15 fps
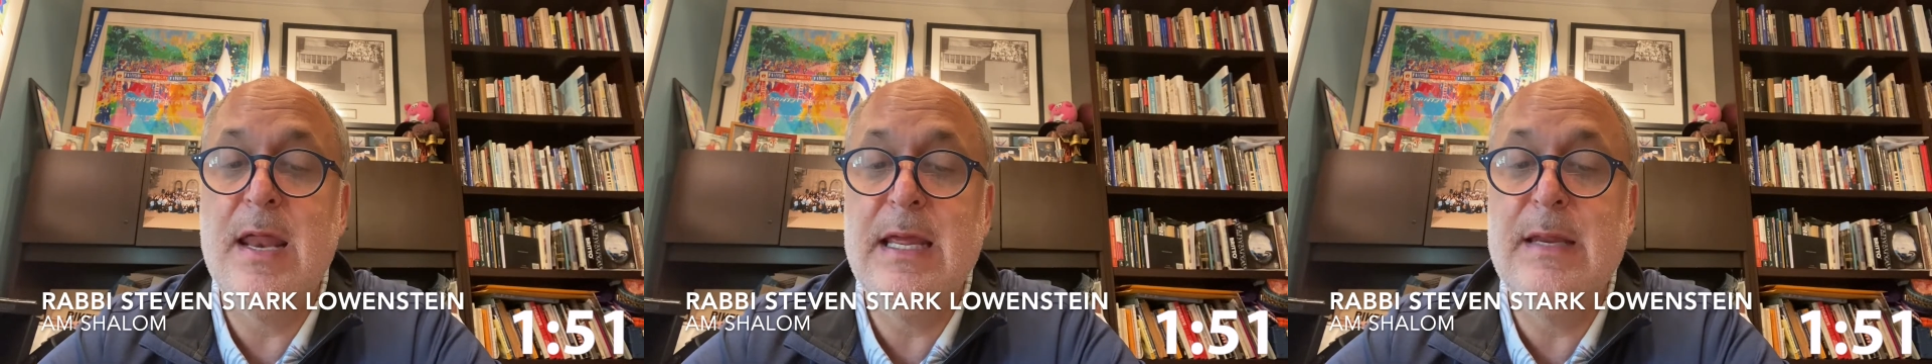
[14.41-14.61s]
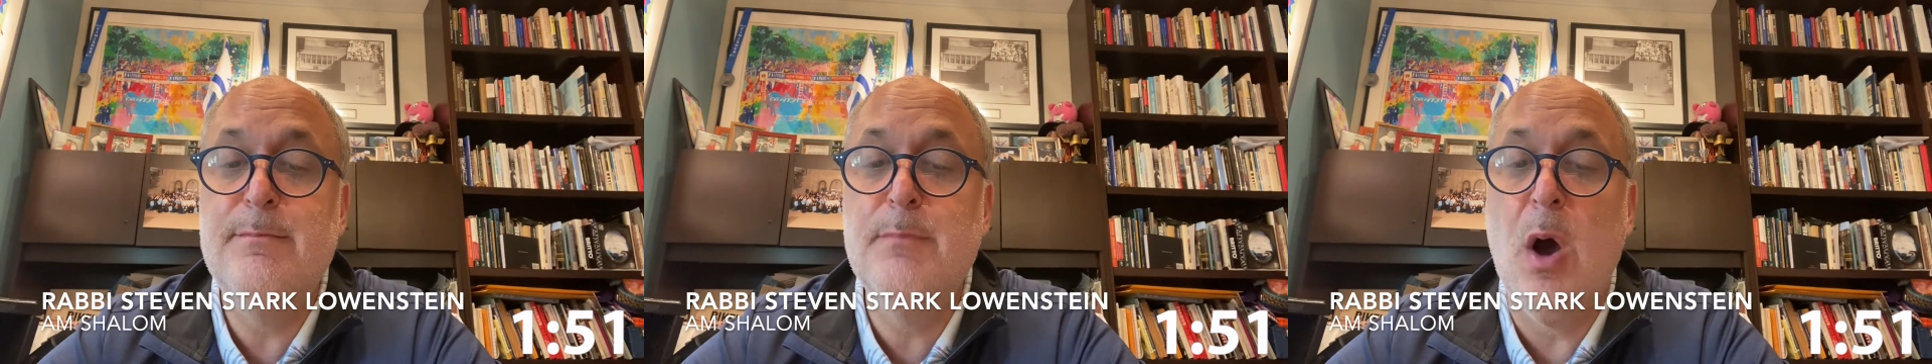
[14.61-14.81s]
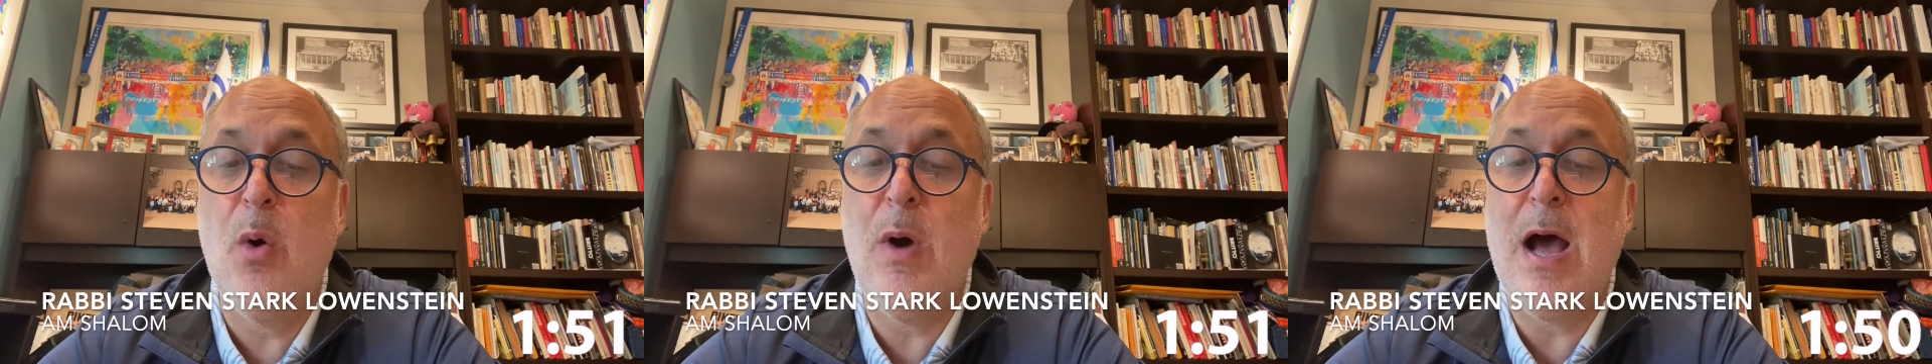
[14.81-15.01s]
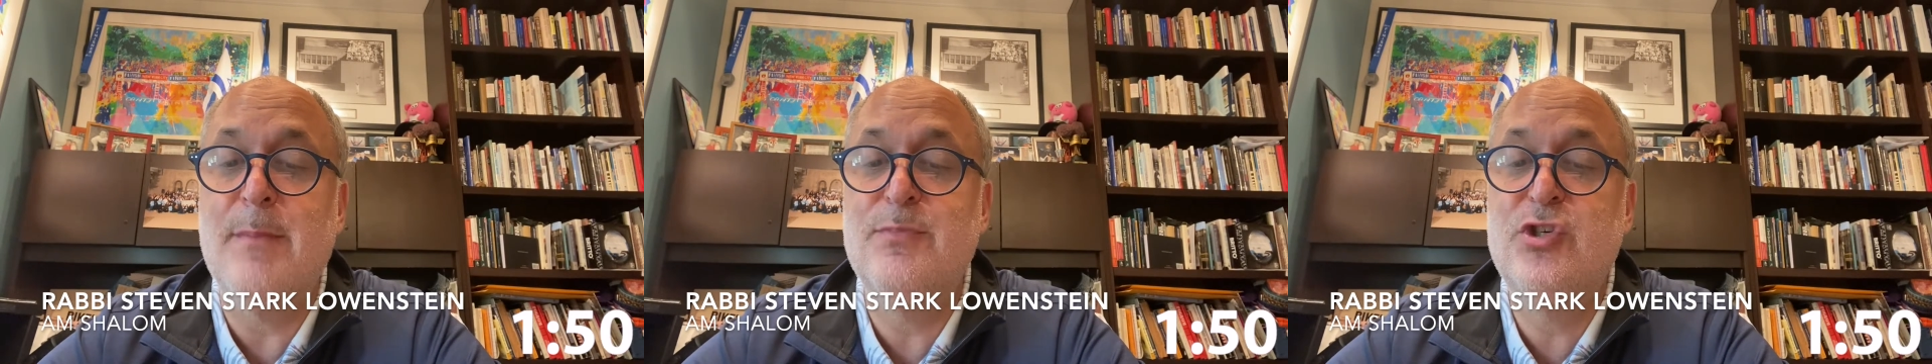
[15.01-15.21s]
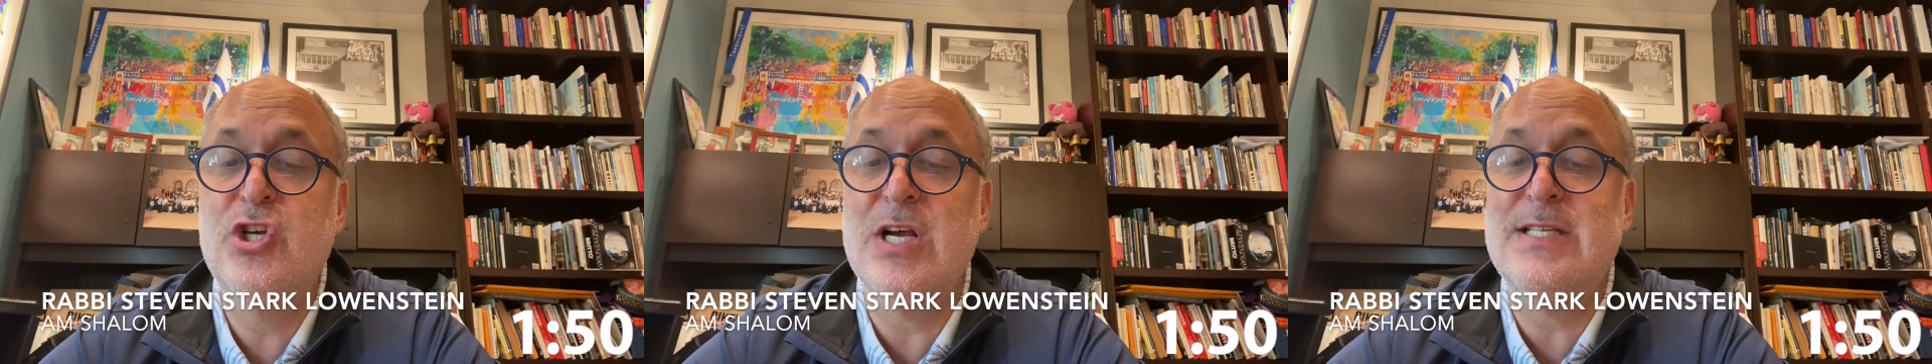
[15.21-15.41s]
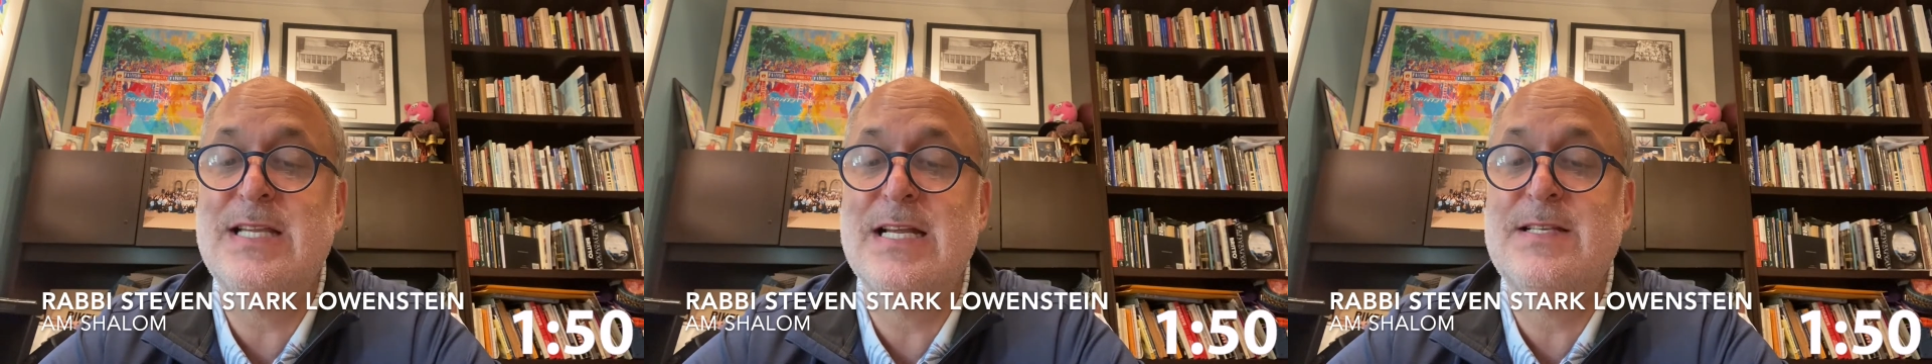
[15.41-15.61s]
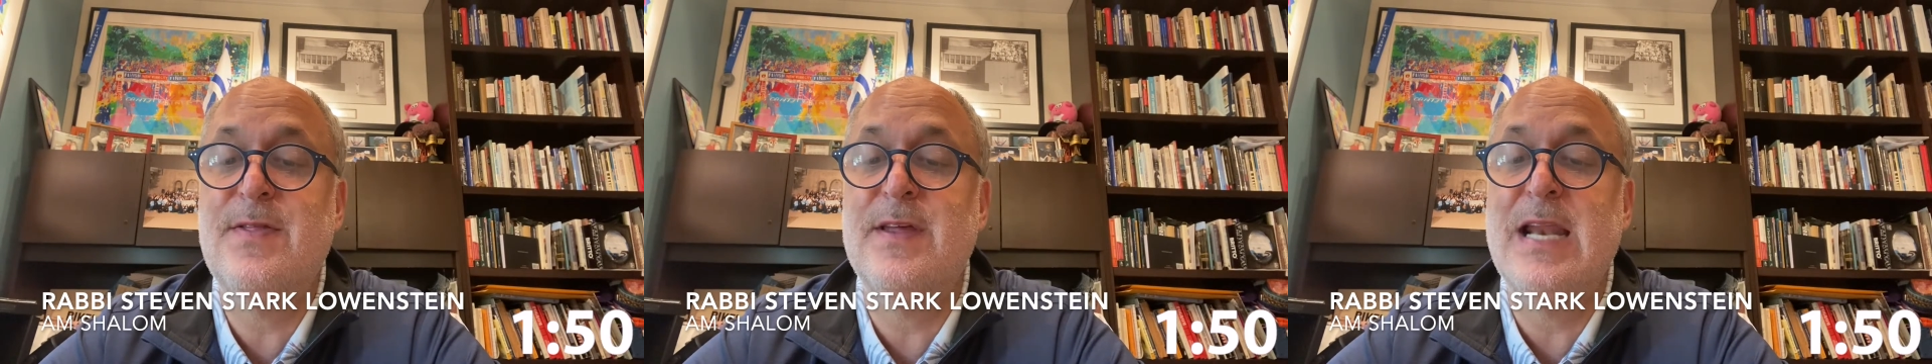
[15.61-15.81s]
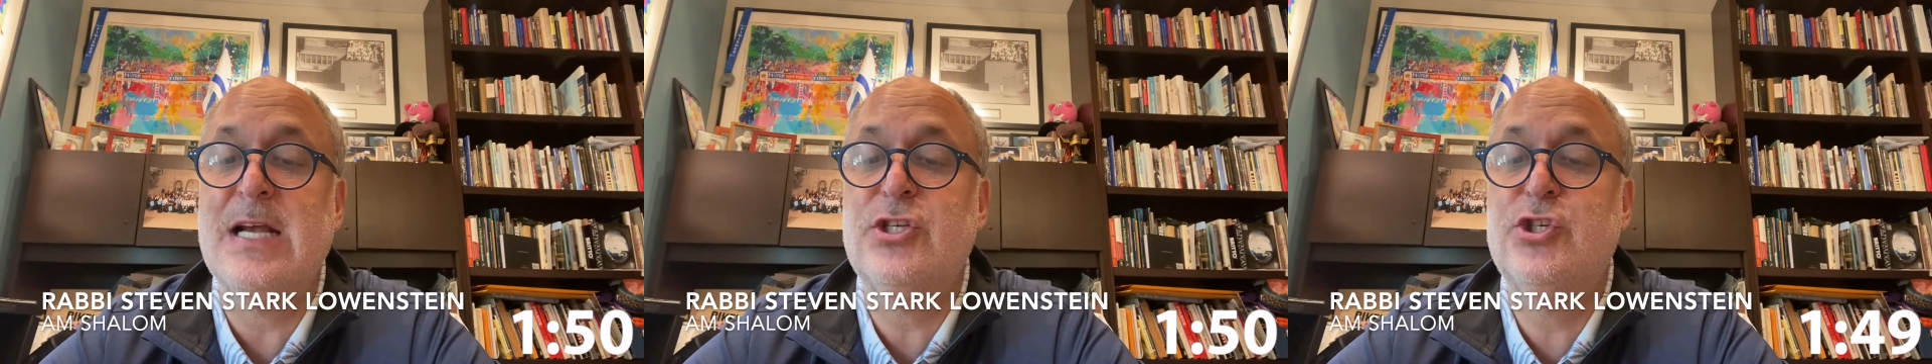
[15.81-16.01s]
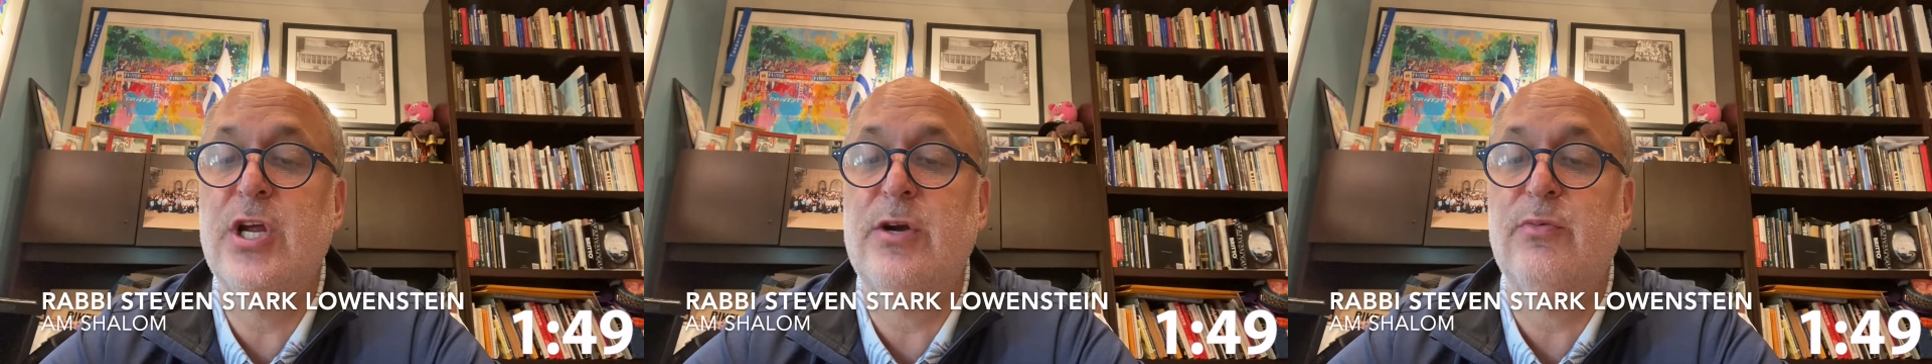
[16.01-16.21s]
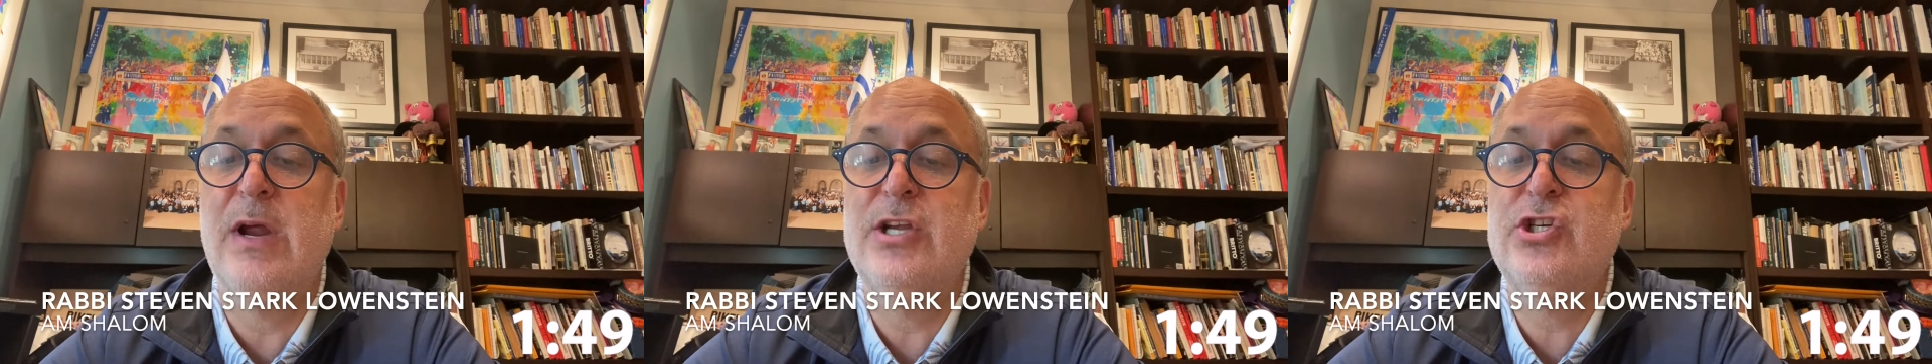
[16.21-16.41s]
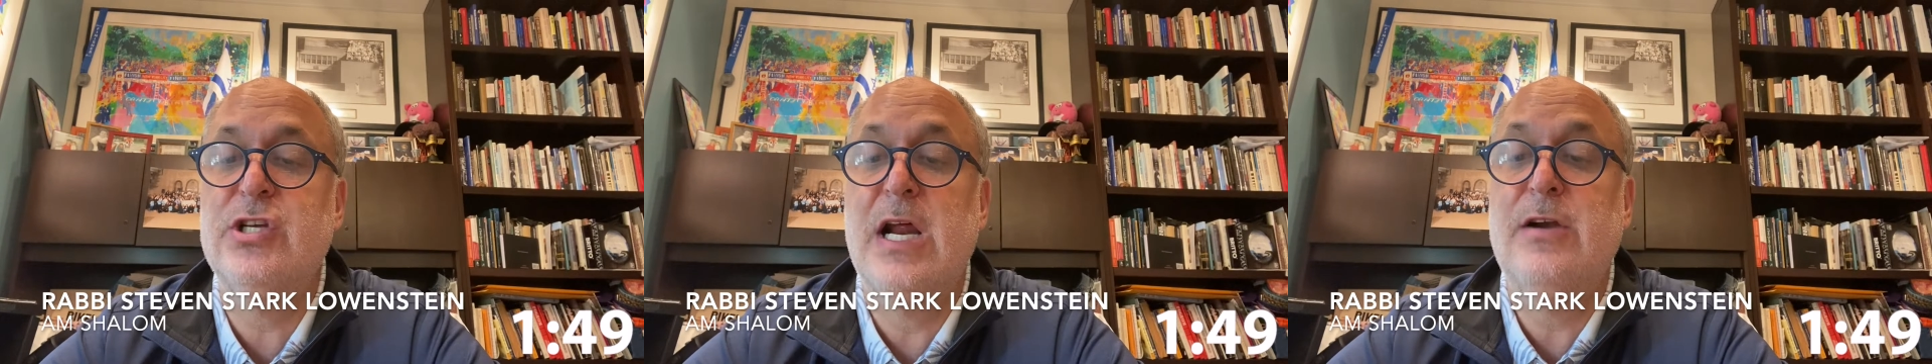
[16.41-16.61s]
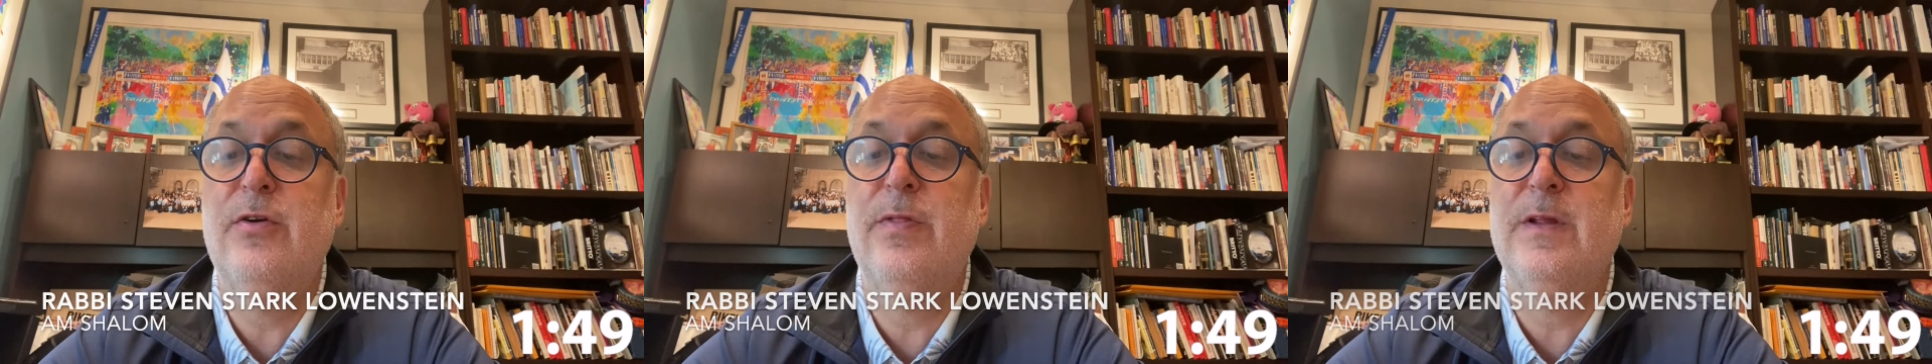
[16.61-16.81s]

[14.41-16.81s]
in Moab just as the next generation under